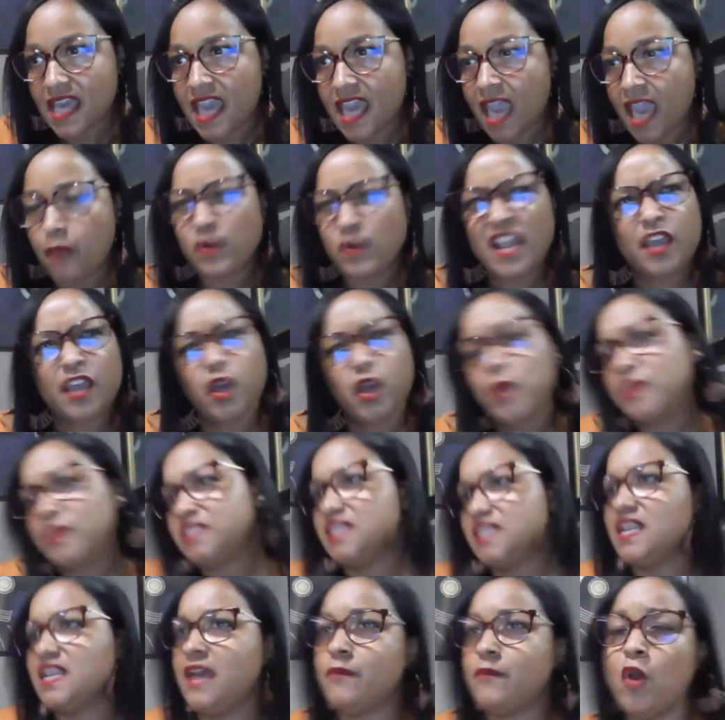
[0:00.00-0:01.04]
And we're like,
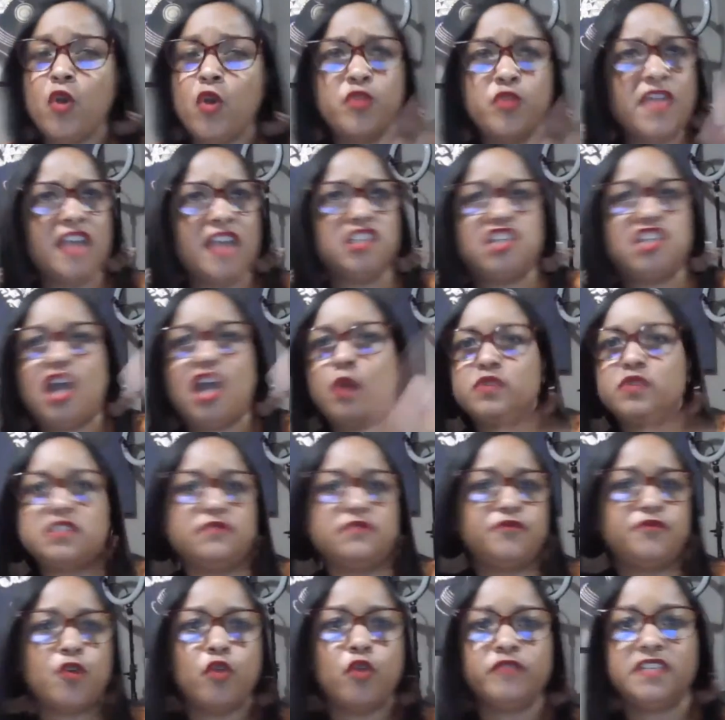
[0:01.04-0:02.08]
that child was
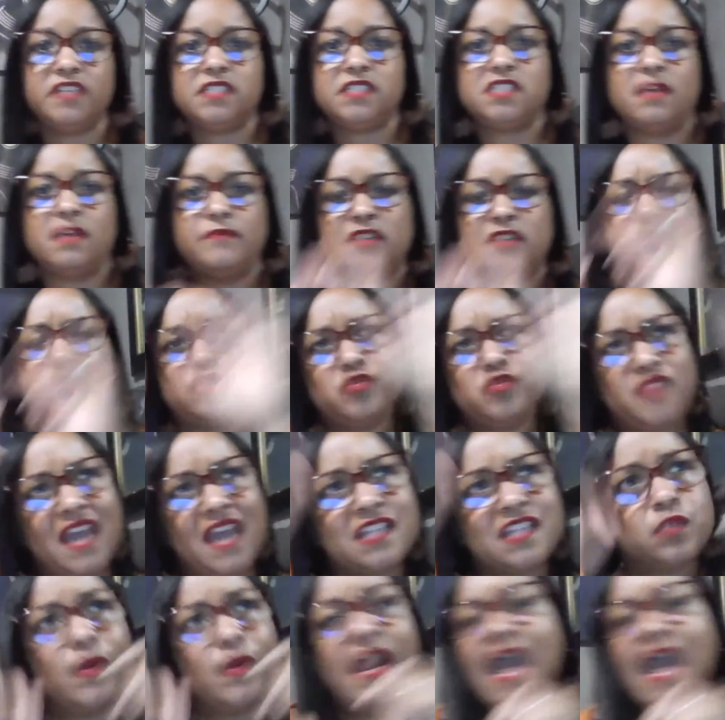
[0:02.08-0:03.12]
involved in something. So
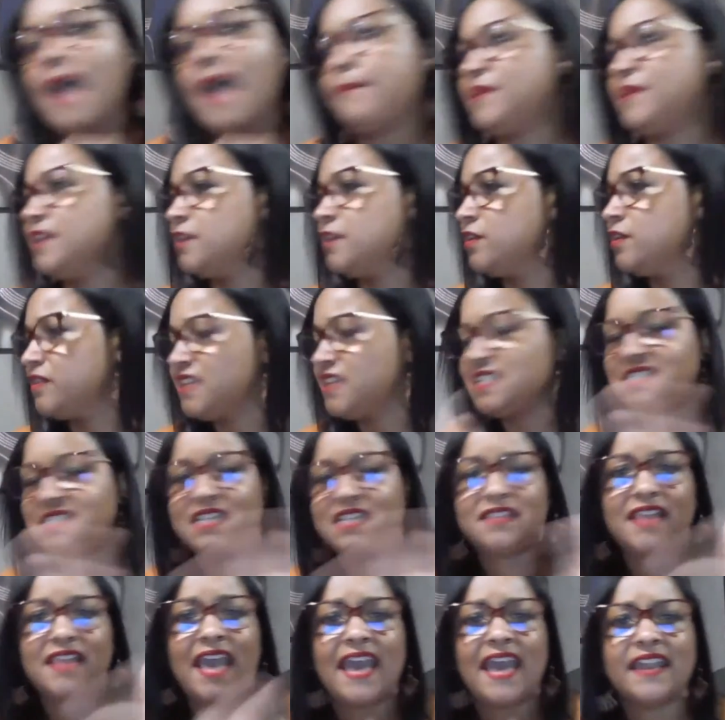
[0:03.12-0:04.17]
that's what happened, and this
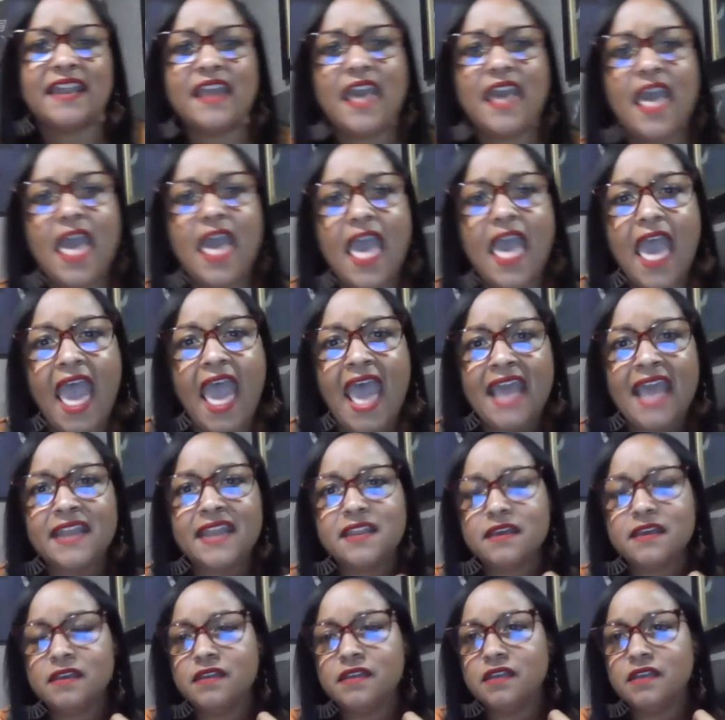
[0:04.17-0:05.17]
and that. And